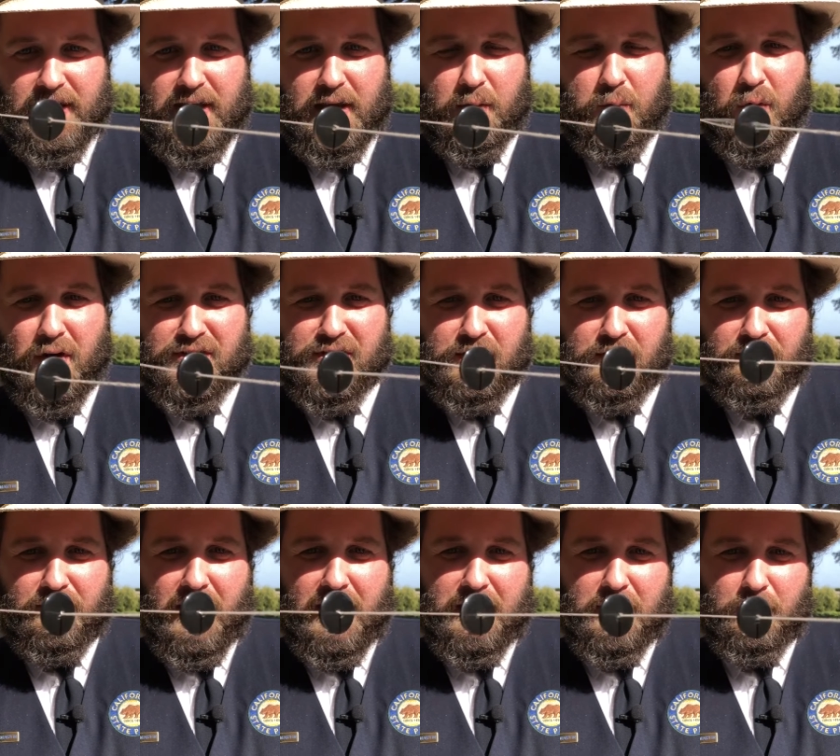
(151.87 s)
And once you
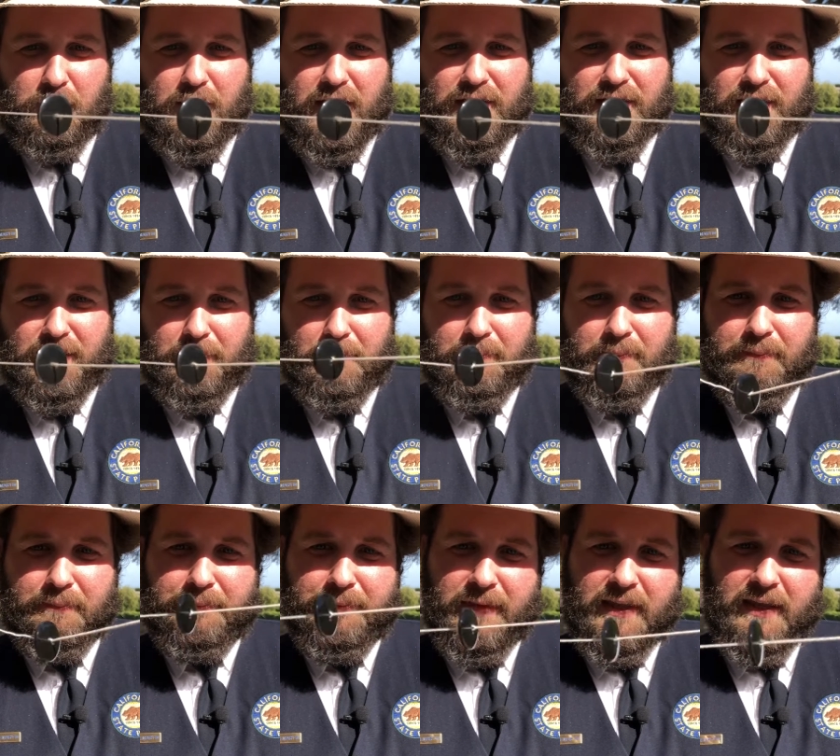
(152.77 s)
find a rhythm,
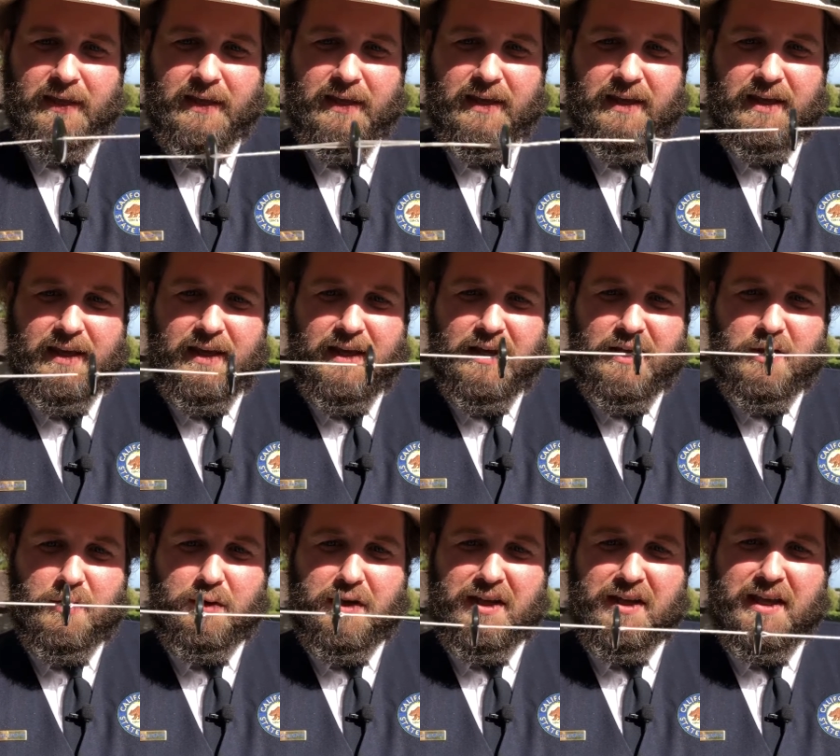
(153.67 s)

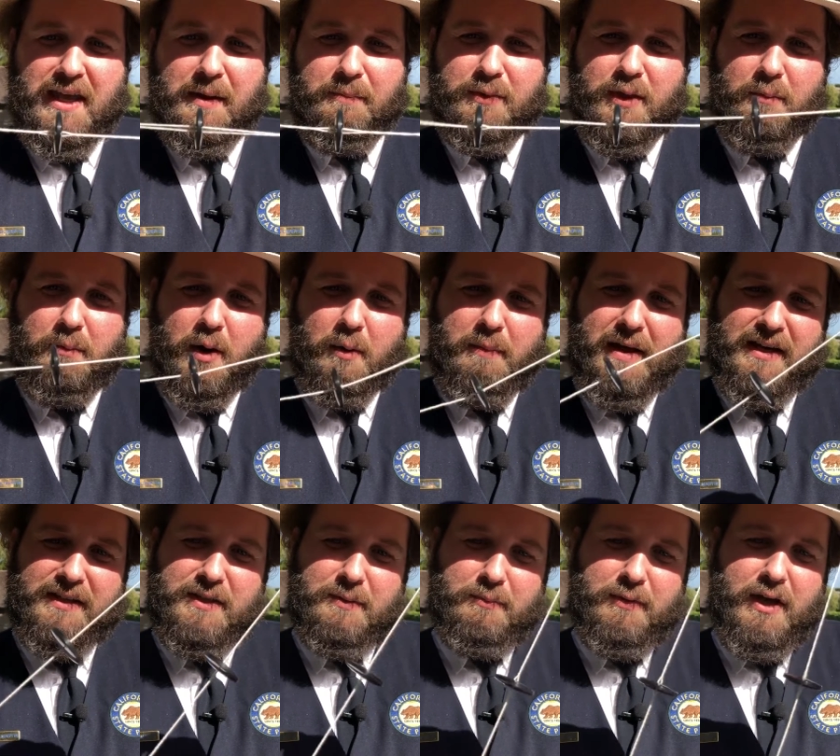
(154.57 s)
you can keep the
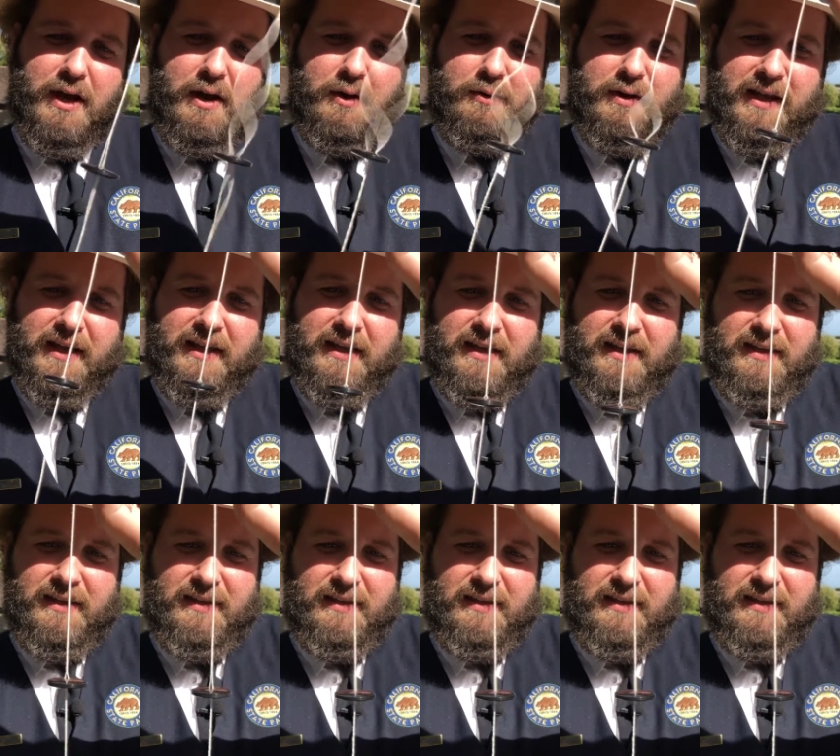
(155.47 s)
momentum going.